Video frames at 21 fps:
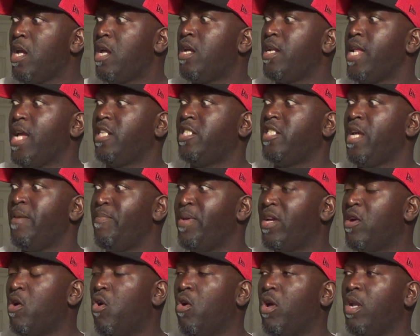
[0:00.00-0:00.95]
That shit
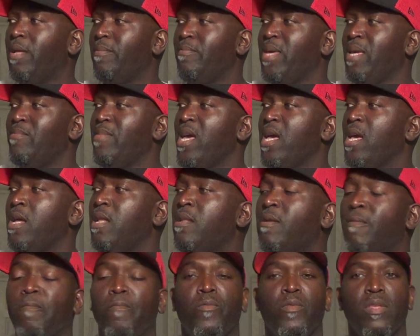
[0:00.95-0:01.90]
be calling me,
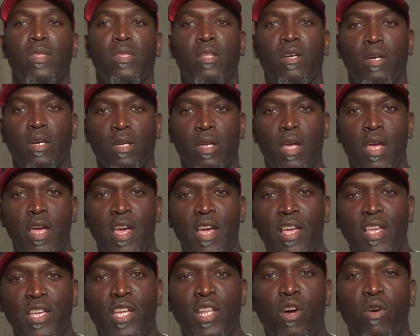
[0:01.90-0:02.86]
man. Look.
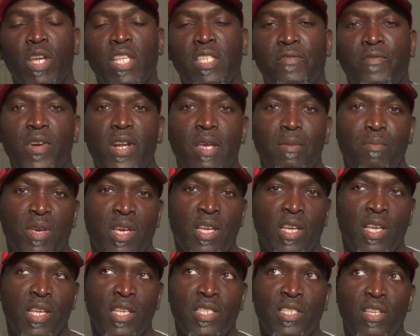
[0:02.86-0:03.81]
You know, it's funny
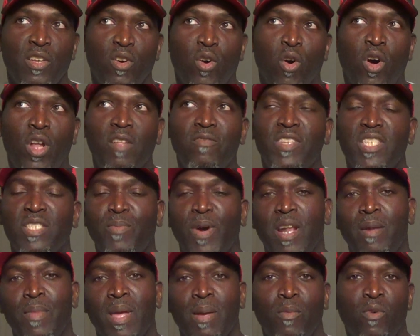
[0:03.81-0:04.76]
because all of the
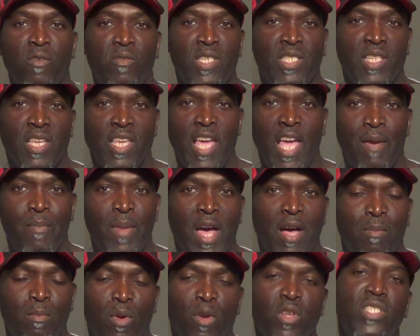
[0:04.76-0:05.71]
Spider-Man movies that came
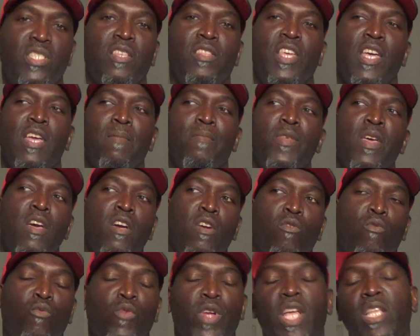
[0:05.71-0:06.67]
out, most of them
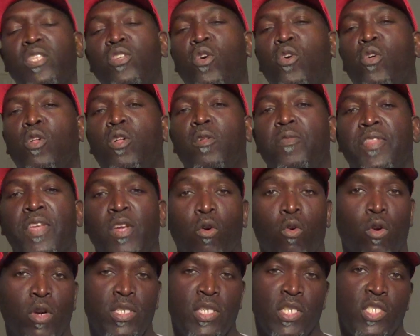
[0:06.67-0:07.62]
retold the
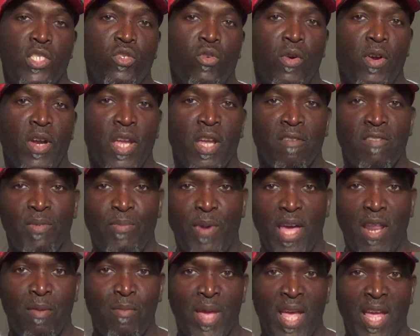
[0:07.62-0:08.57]
origin story of
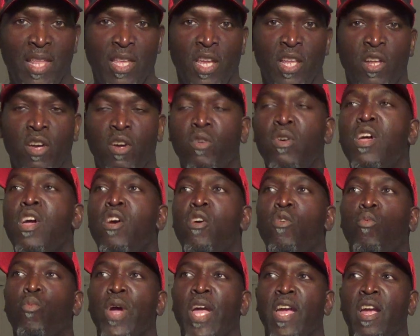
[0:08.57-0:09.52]
Spider-Man, you know,
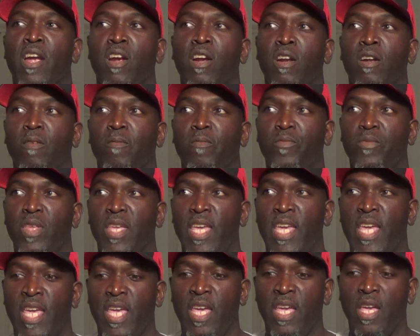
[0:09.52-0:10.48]
where
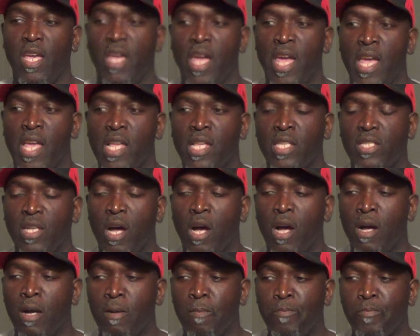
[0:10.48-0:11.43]
he is
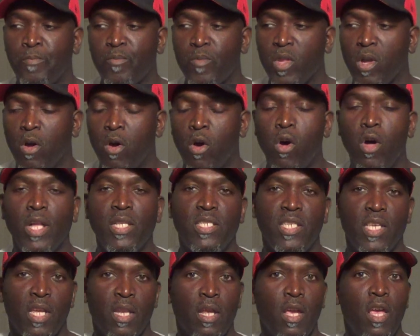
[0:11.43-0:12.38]

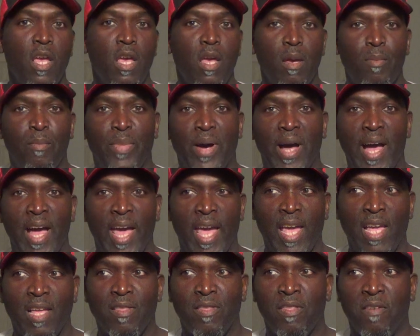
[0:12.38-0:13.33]
haunted
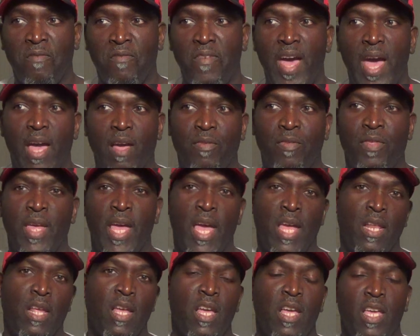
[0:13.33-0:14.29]
by the fact
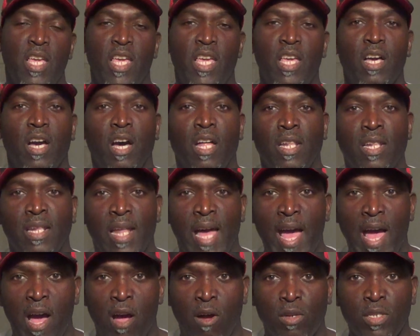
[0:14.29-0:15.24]
that he
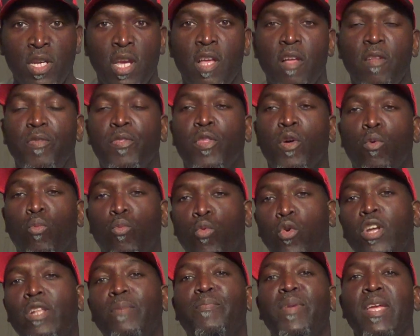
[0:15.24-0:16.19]
allowed the
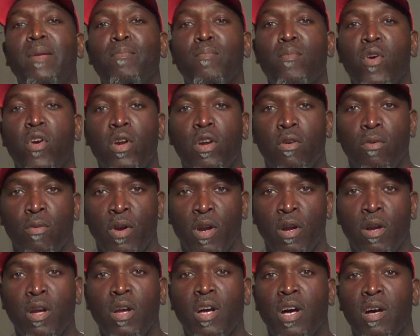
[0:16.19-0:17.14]
would-be
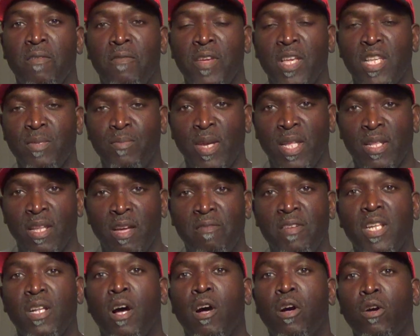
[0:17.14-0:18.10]
murderer of his
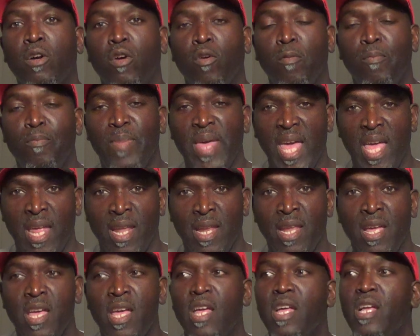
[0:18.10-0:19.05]
beloved Uncle
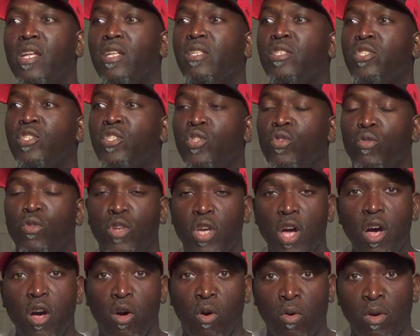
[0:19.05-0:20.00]
Ben to
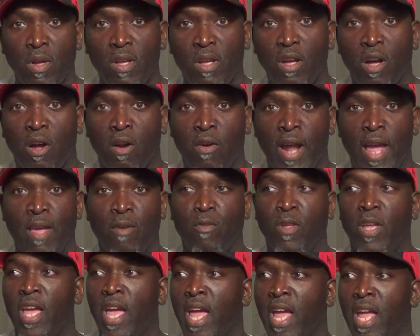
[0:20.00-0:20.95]
go, all
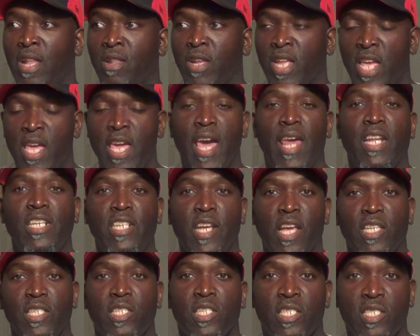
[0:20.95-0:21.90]
right? And he had a
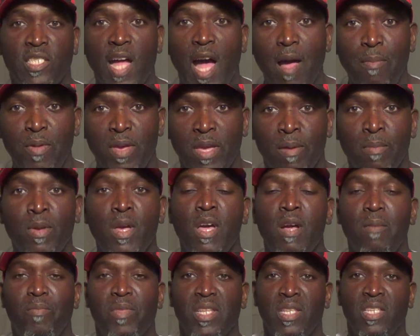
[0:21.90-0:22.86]
chance to stop him,
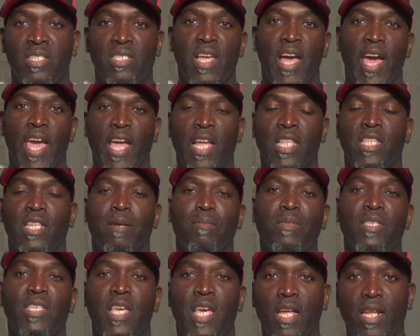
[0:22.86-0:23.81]
but this guy ended
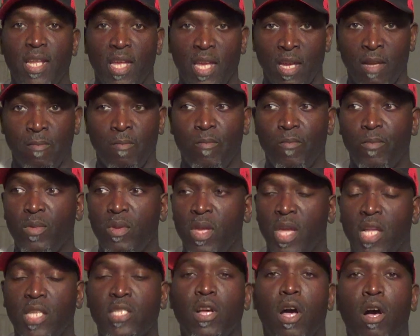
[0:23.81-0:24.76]
up killing
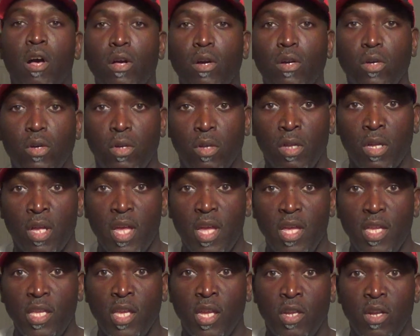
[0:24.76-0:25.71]
his uncle.
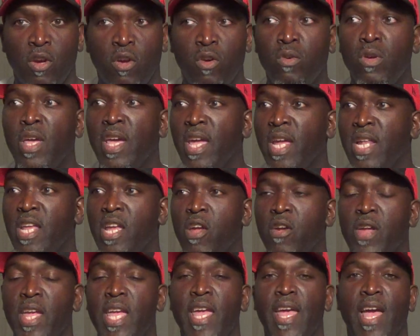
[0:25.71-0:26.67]
You know, and
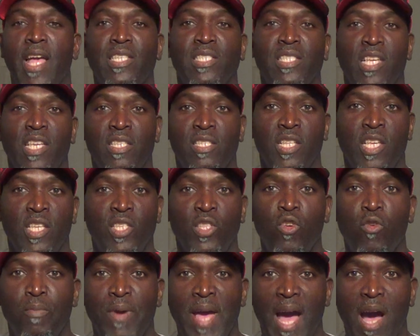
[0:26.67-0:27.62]
here he has these
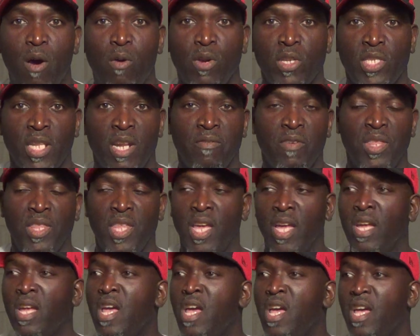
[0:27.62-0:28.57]
new powers and
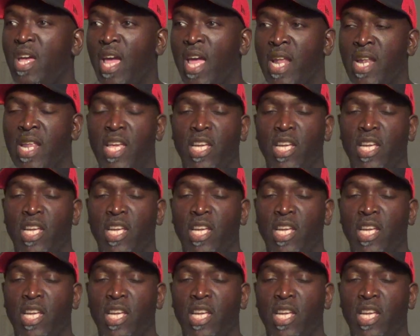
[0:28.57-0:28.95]
everything, and